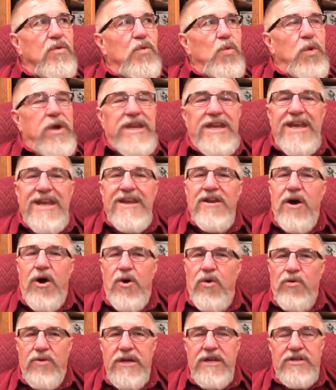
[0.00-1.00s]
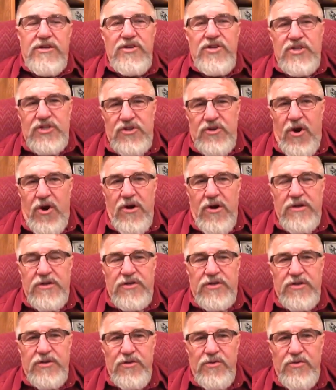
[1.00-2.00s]
we need only to start
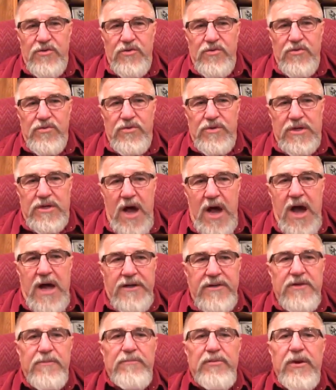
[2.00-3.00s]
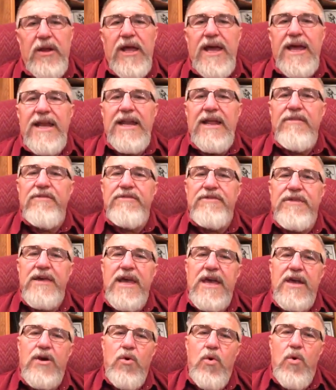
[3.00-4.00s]
to contemplate and
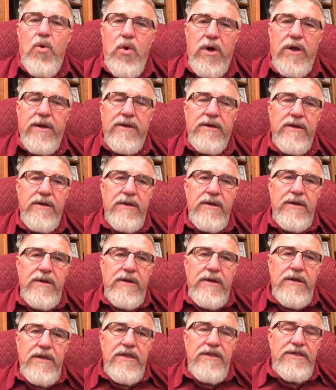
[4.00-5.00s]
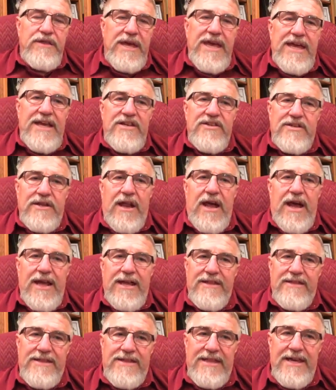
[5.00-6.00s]
think on things like
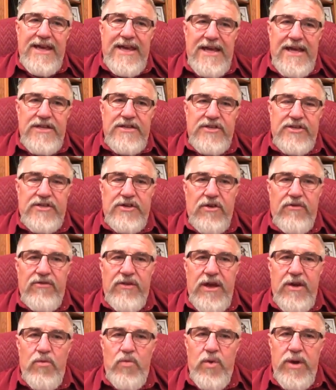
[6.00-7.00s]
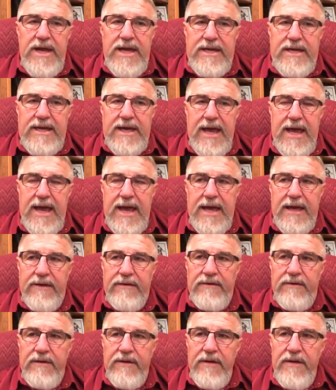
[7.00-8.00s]
this so that we
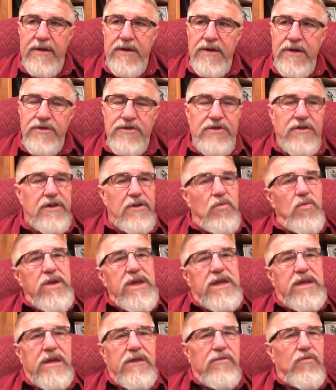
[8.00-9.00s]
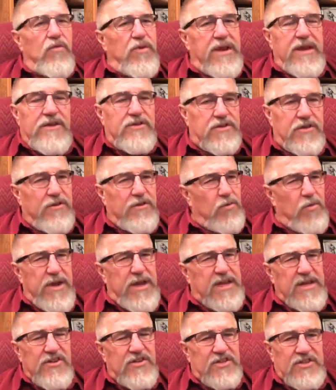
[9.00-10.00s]
can so that we can re, so that we
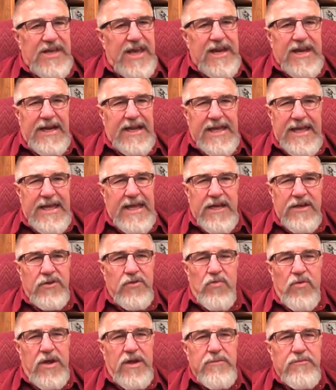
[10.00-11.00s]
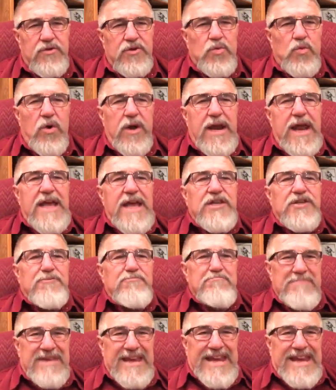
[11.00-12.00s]
can settle into what's what has
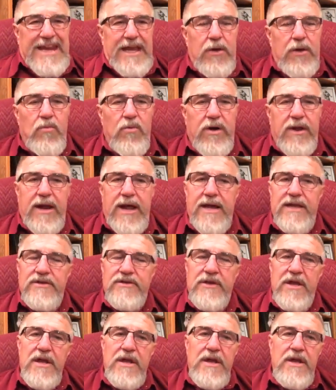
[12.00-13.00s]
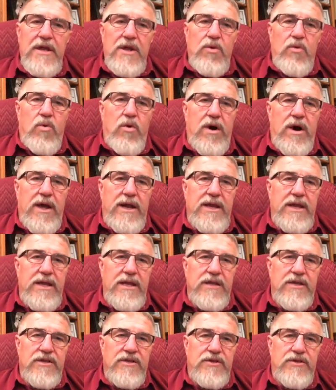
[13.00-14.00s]
meaning what has what
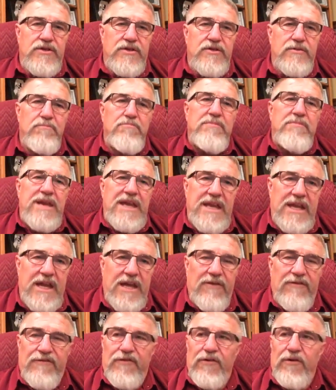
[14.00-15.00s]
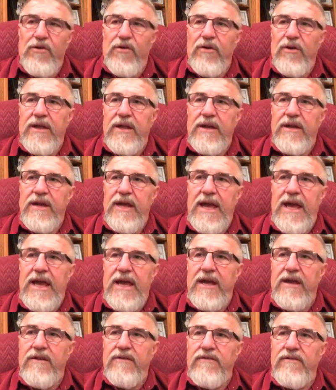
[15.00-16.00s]
is meaningful and
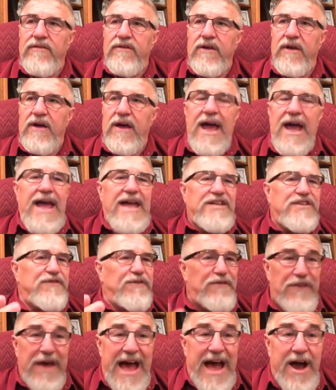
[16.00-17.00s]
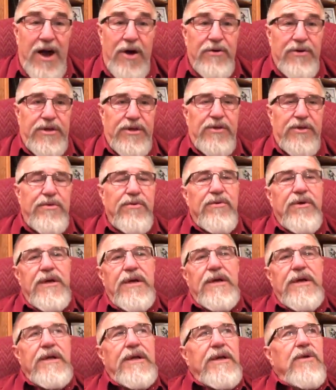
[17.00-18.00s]
and uh, has value,
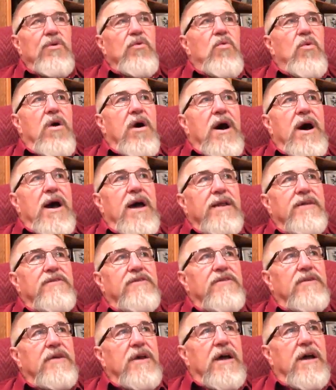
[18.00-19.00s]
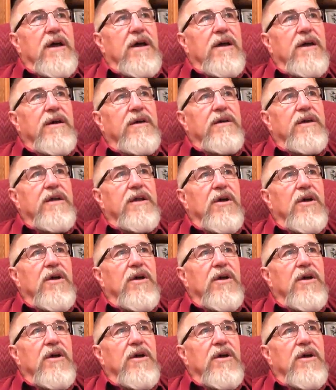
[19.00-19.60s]
what uh, you